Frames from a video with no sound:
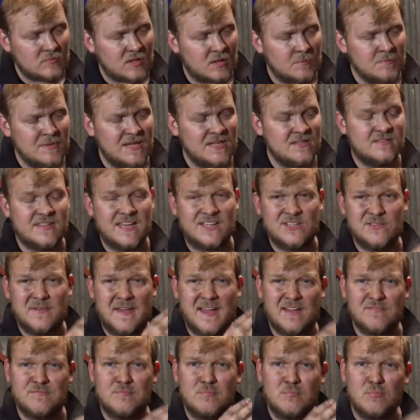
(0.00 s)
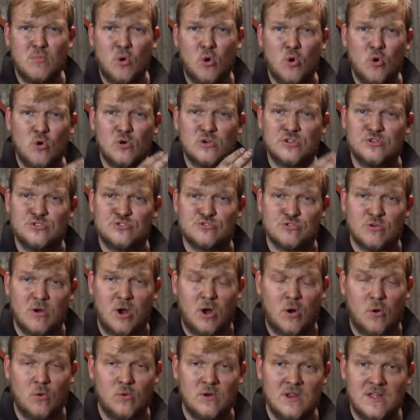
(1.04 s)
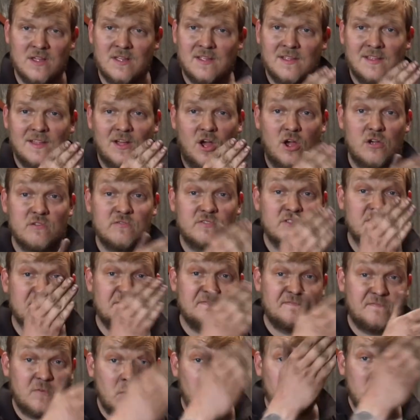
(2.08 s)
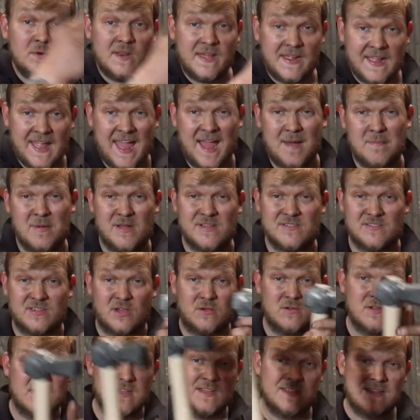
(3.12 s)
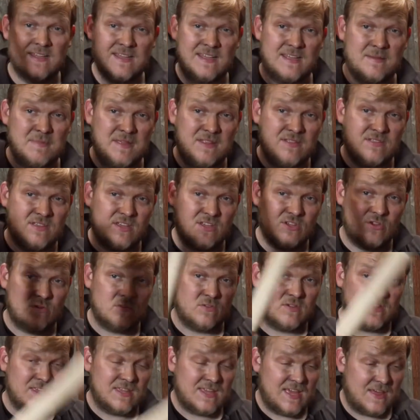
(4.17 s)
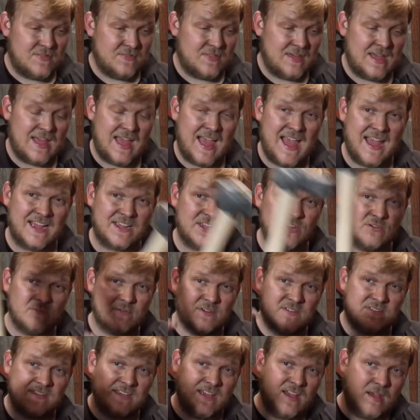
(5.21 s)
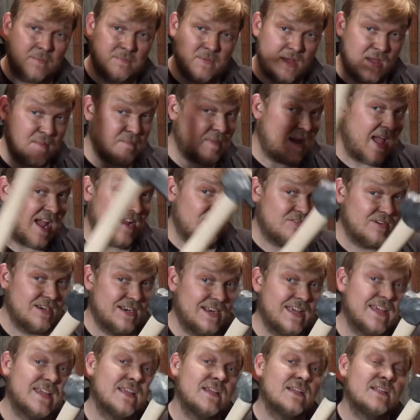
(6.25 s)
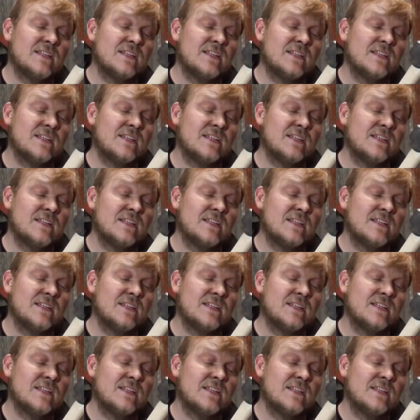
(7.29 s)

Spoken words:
means that you have more control over the falling hammer. So it means that you can get that accuracy up, apparently.